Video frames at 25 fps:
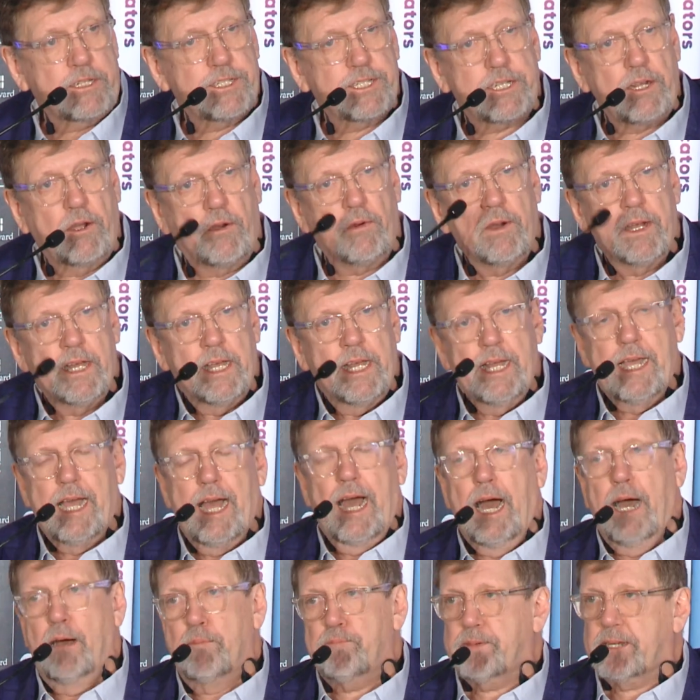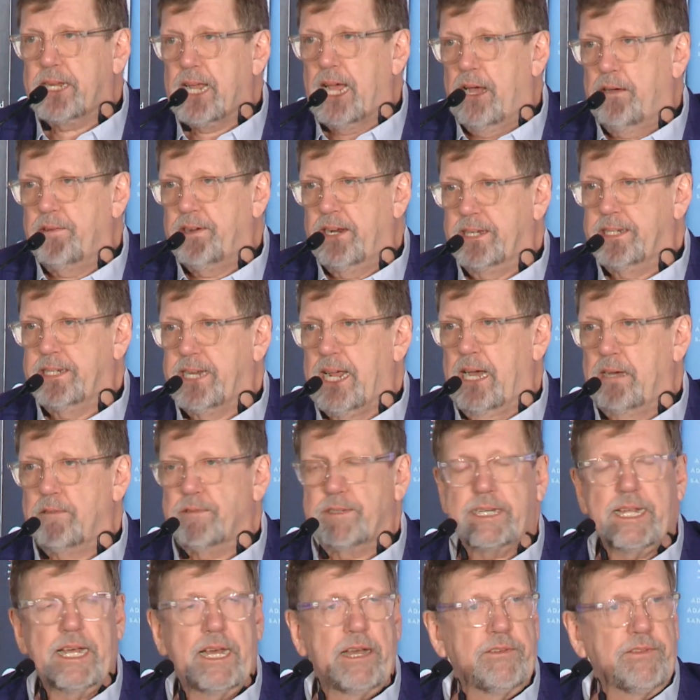So uptown and
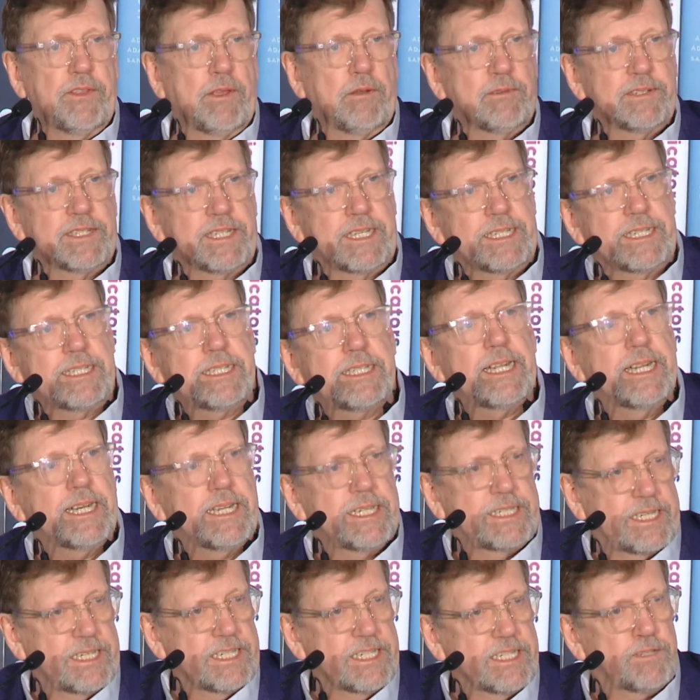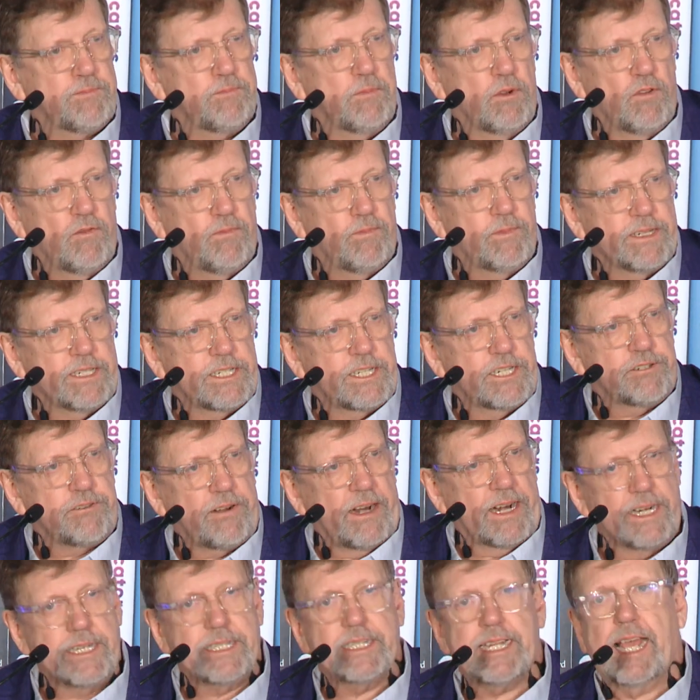downtown, there was a citizens' movement to
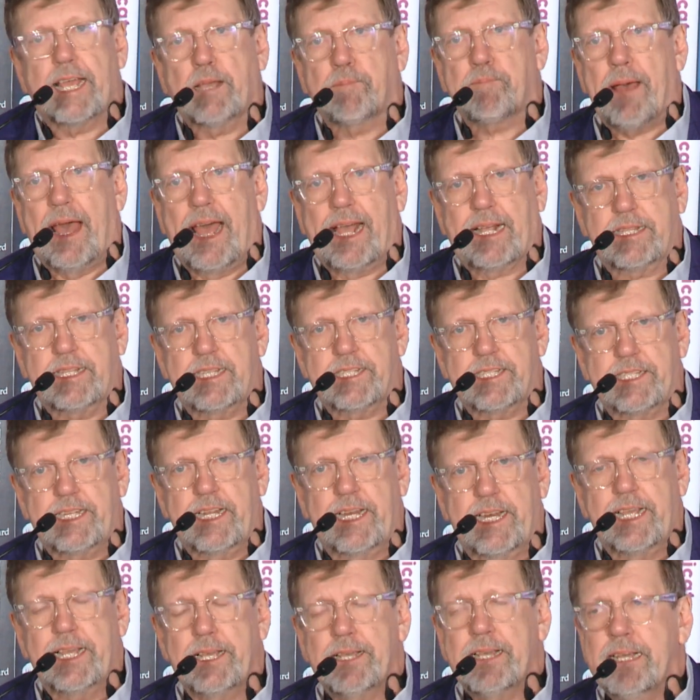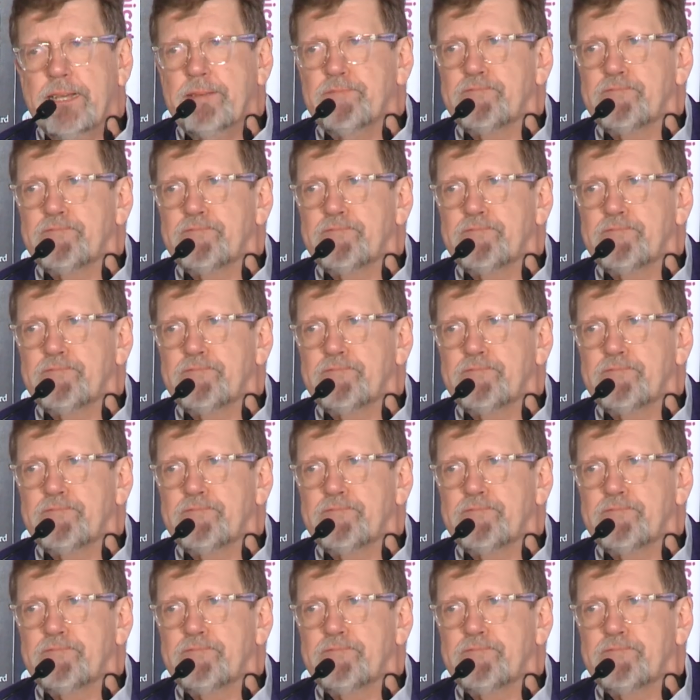try to take back the city.